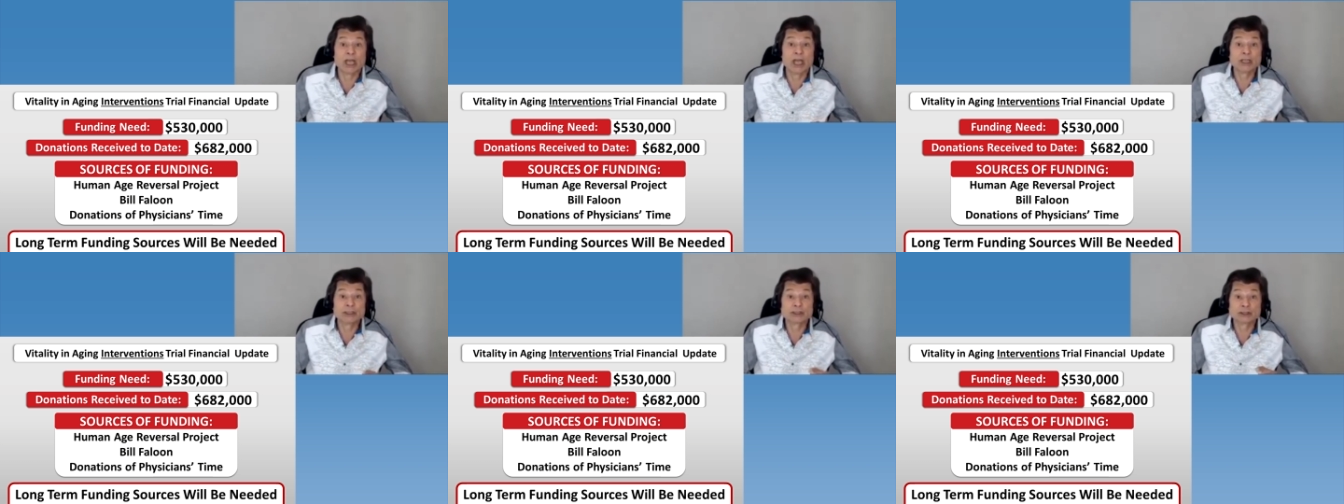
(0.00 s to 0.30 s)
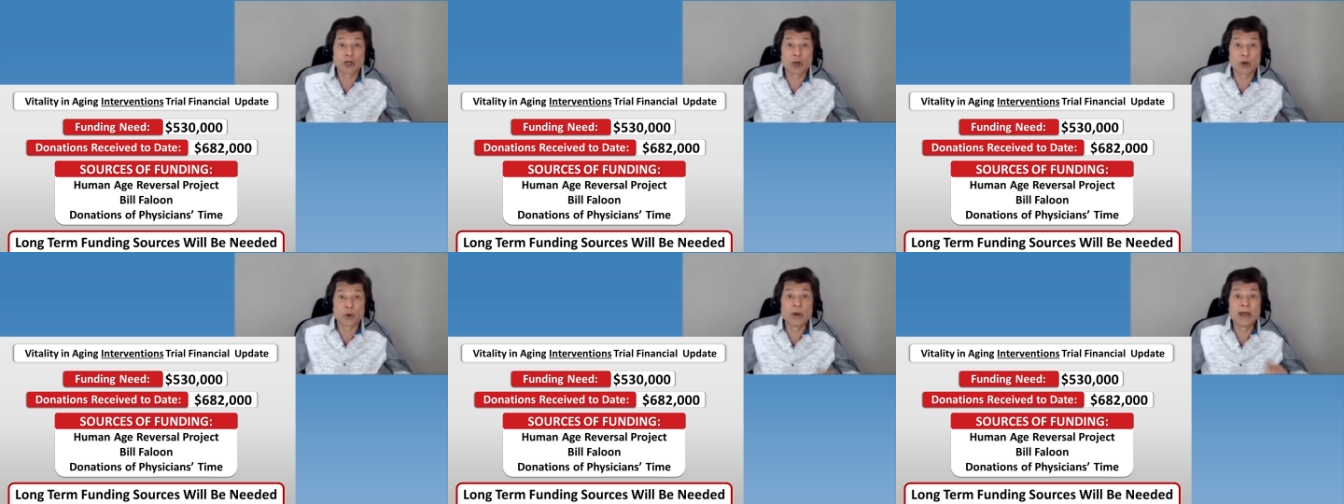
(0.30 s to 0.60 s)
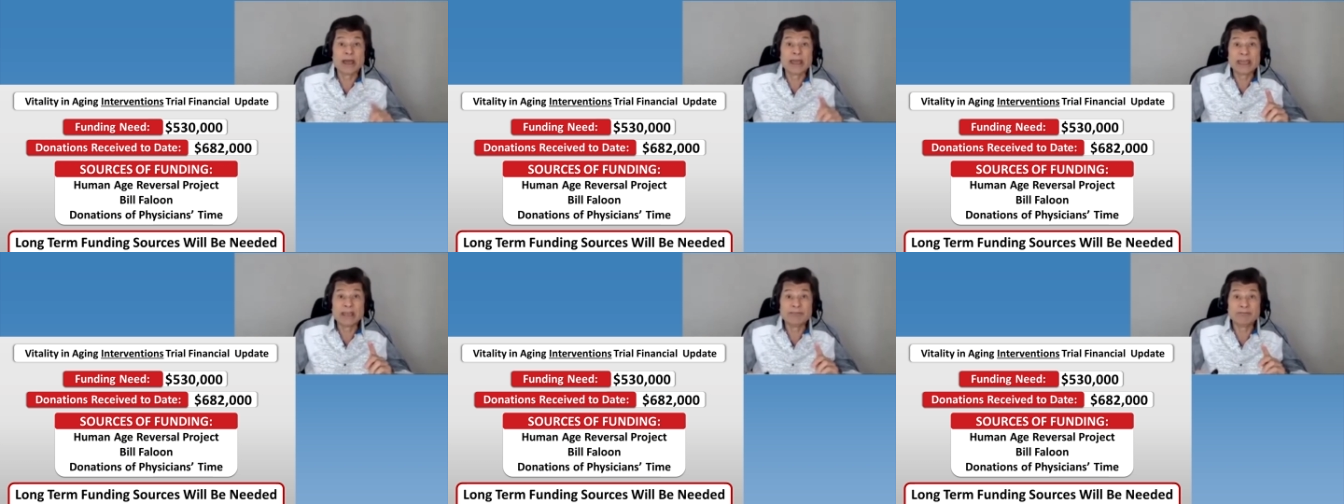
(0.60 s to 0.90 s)
So
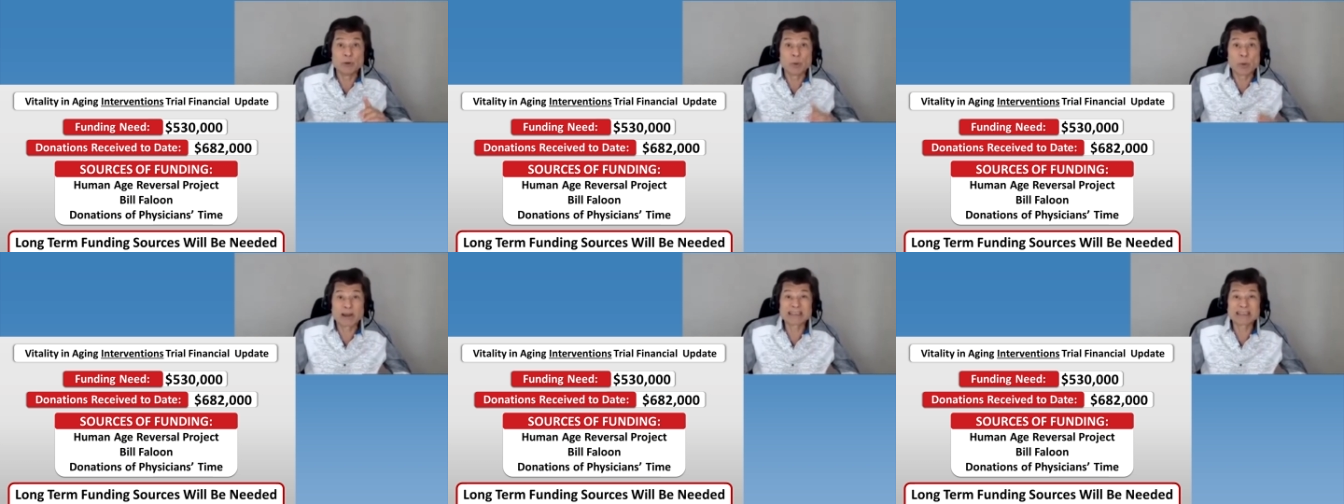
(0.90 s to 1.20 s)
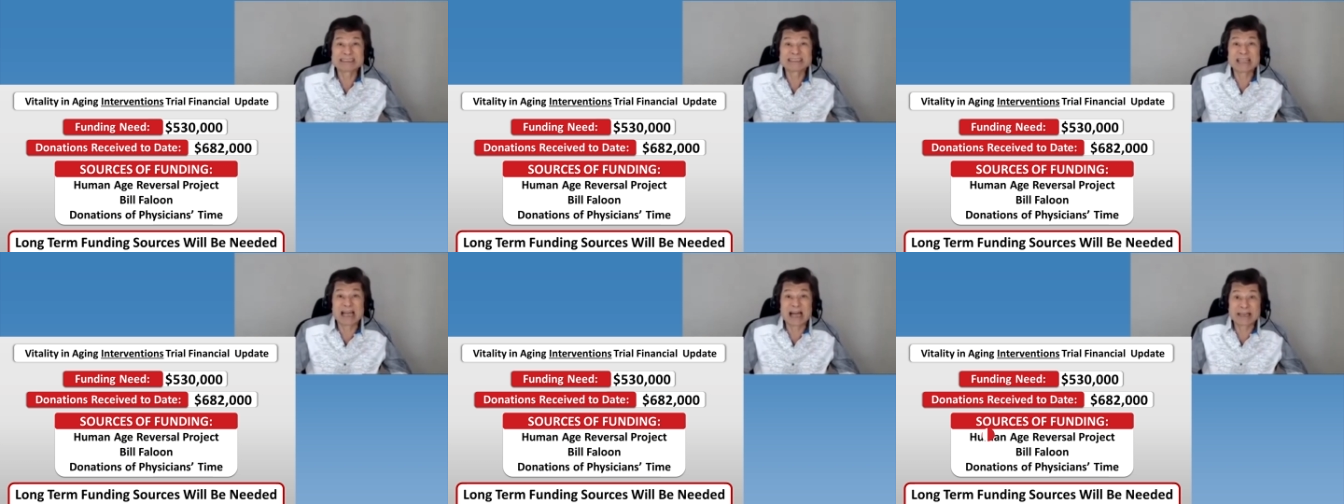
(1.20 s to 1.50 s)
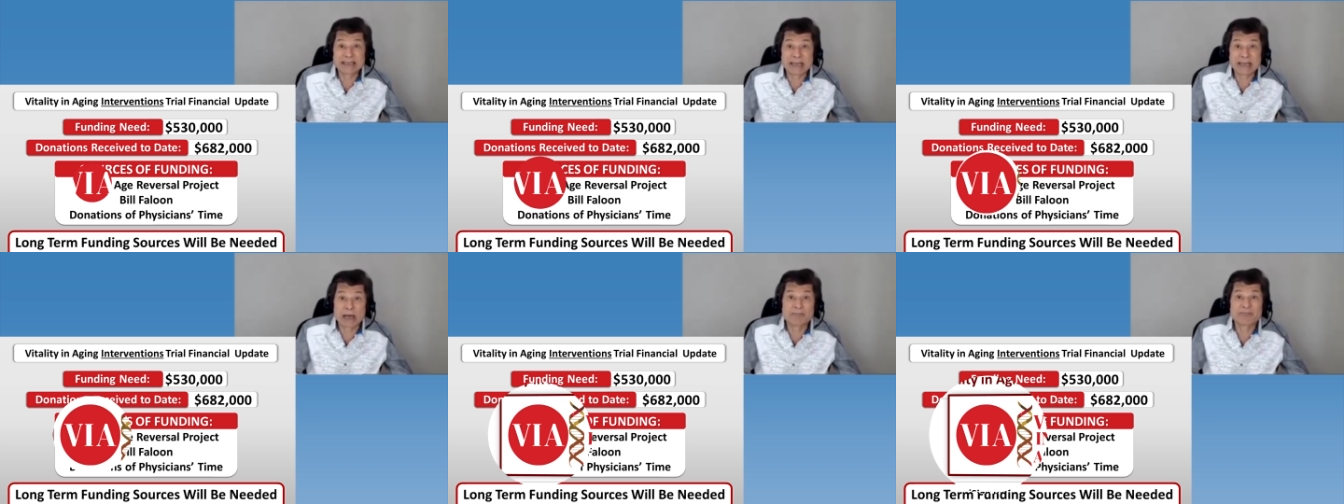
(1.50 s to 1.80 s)
if you want to
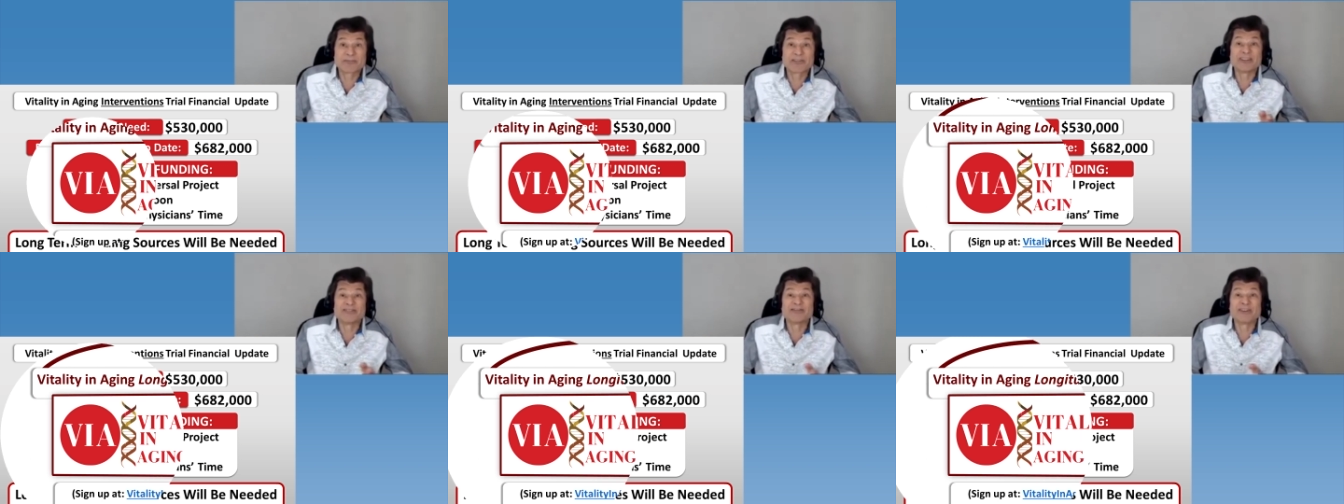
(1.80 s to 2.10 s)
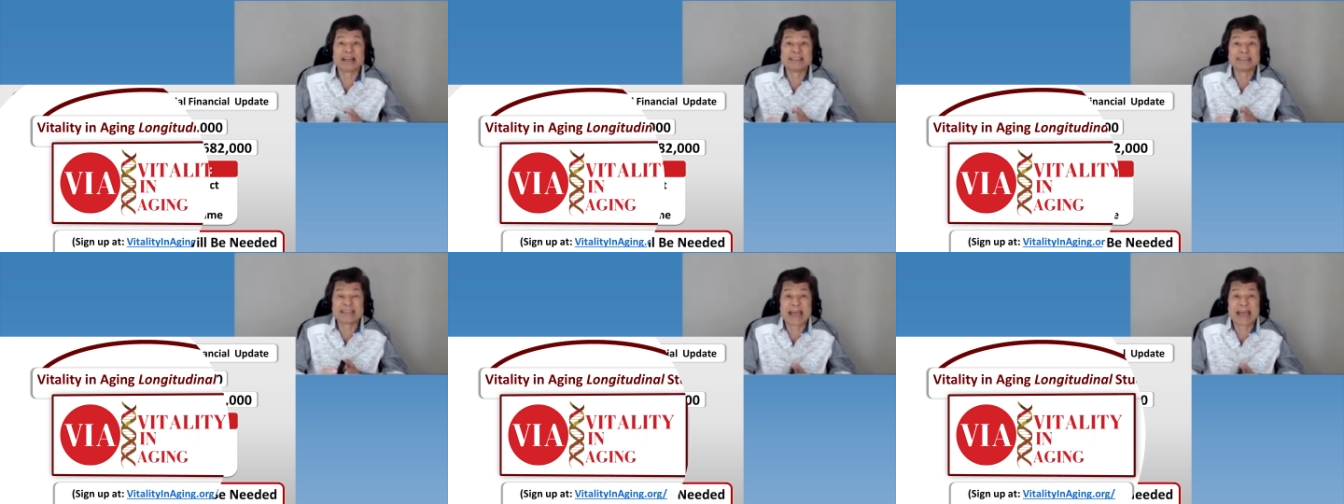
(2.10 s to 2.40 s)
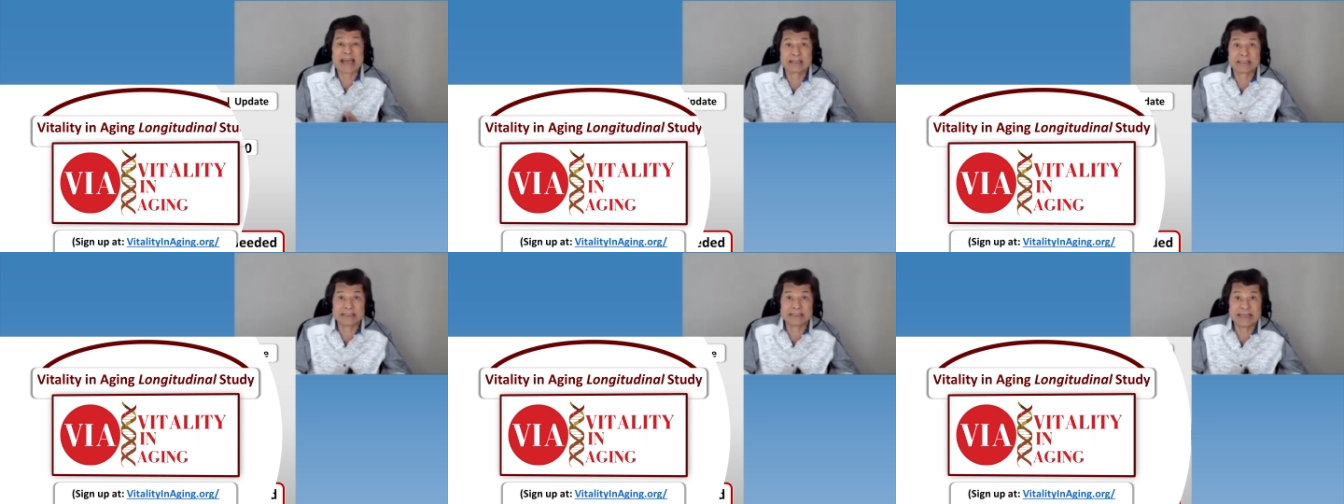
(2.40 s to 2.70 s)
sign up for the
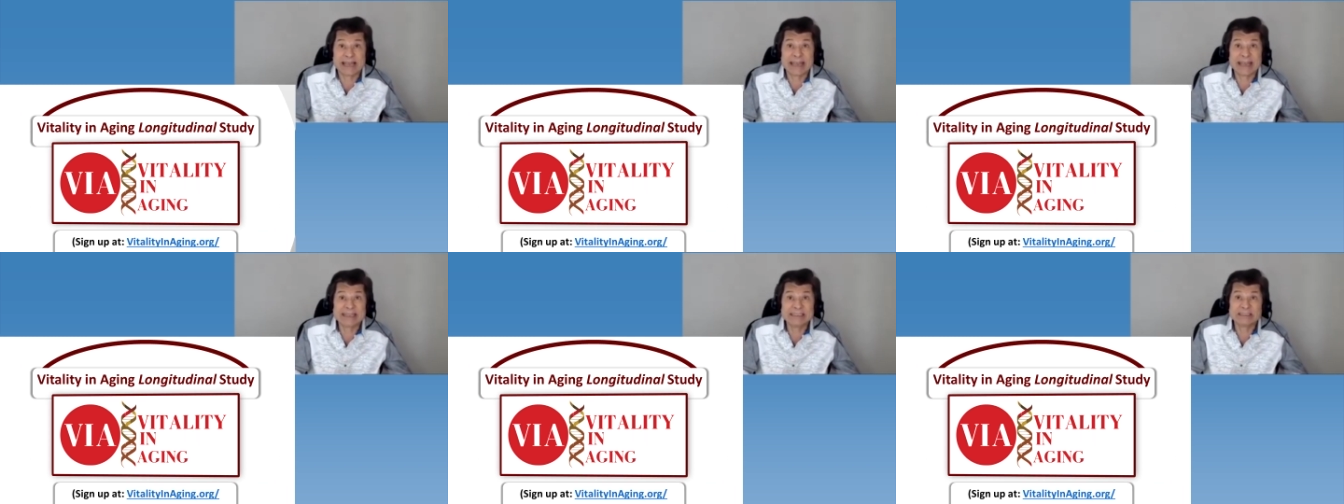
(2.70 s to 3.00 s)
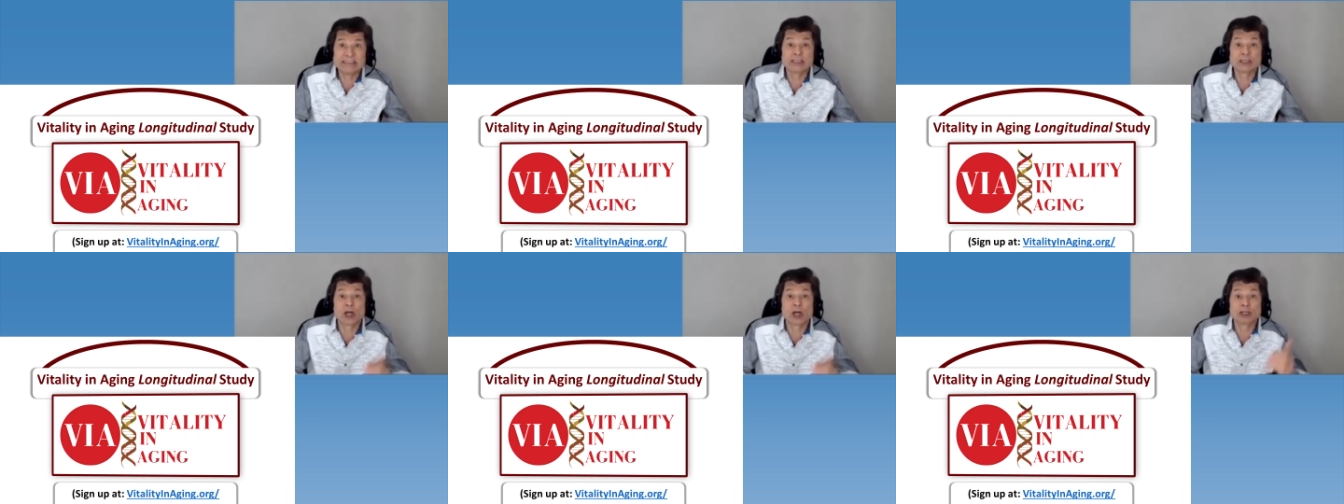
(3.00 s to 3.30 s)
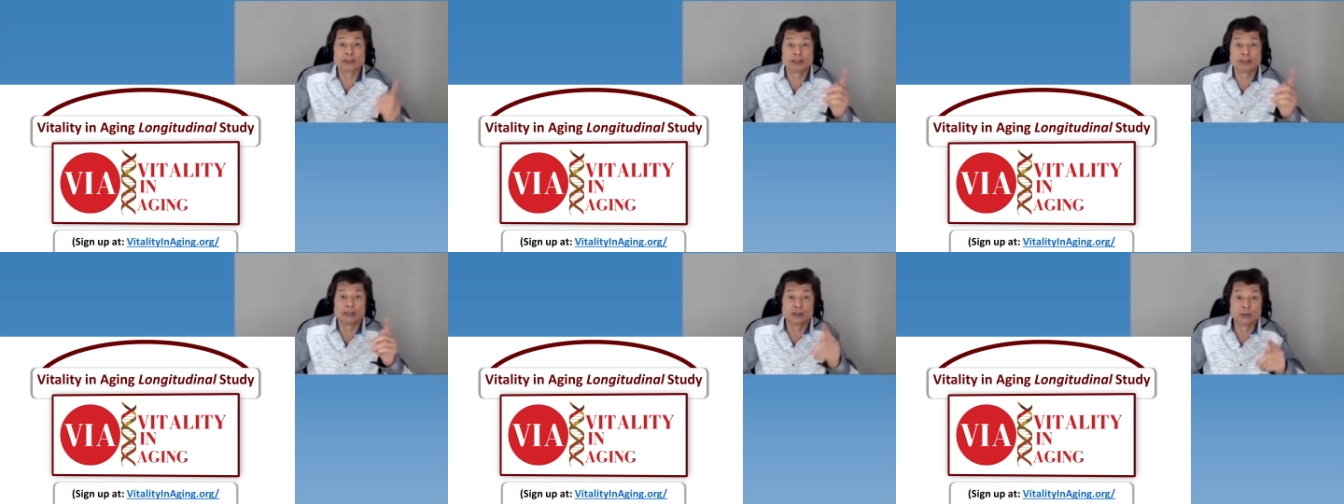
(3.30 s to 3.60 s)
Vitality and Aging
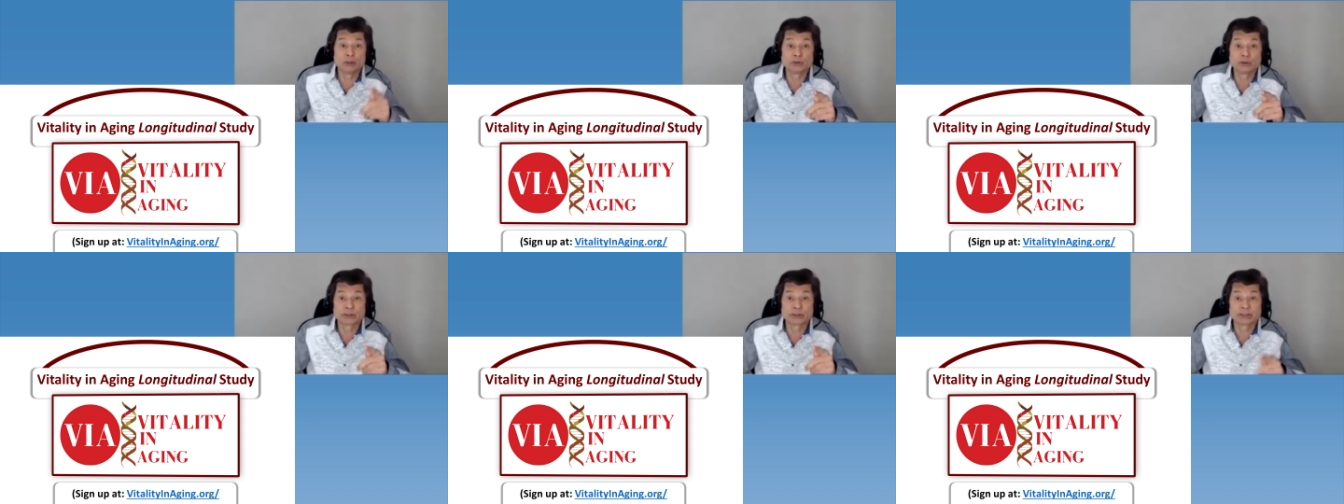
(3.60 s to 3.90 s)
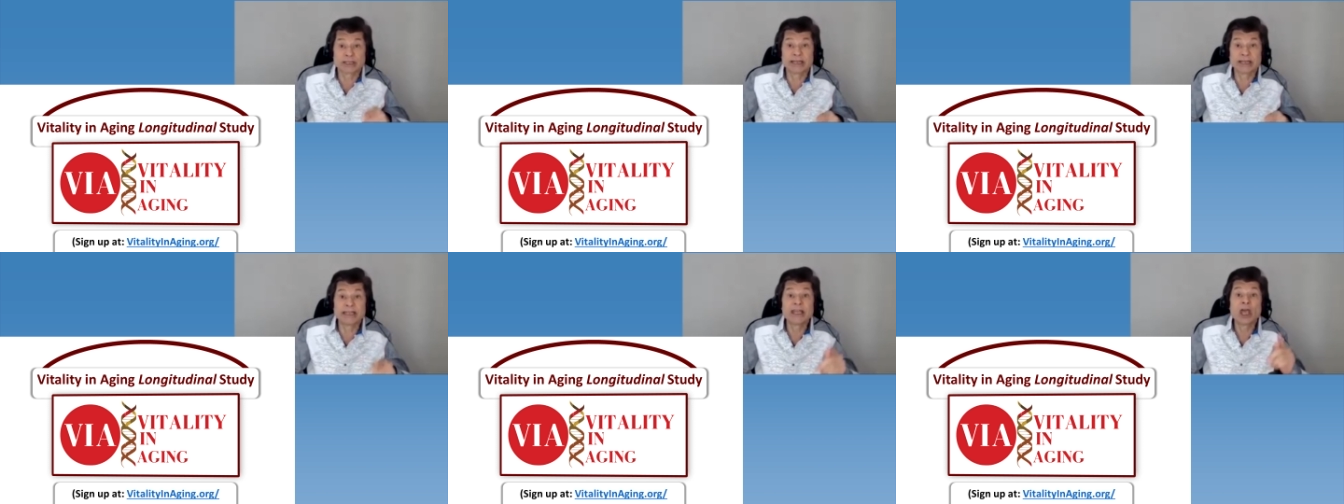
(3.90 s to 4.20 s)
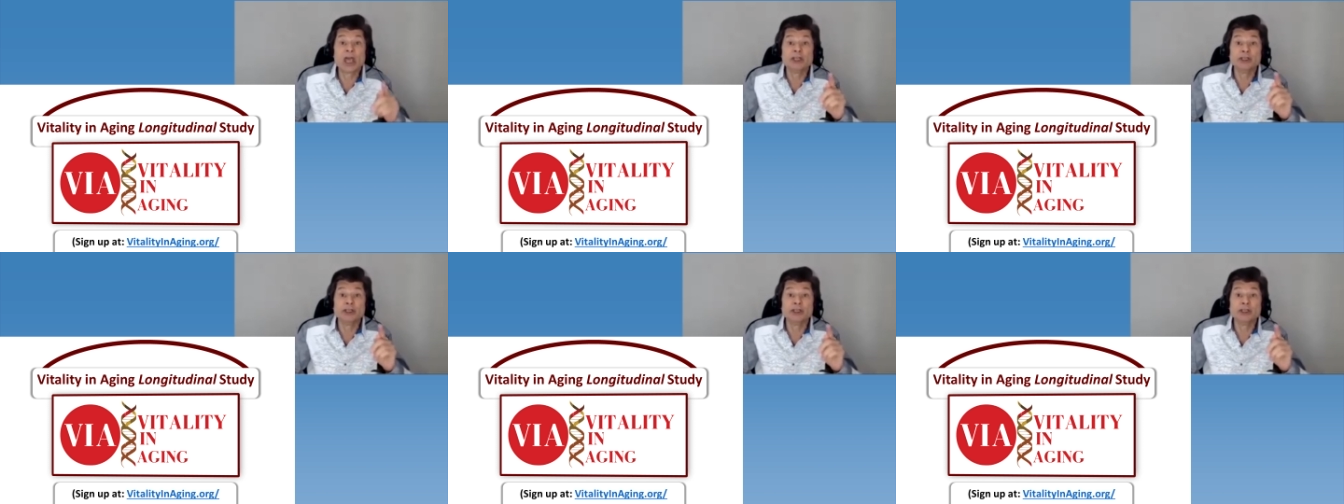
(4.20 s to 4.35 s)
Longitudinal Study,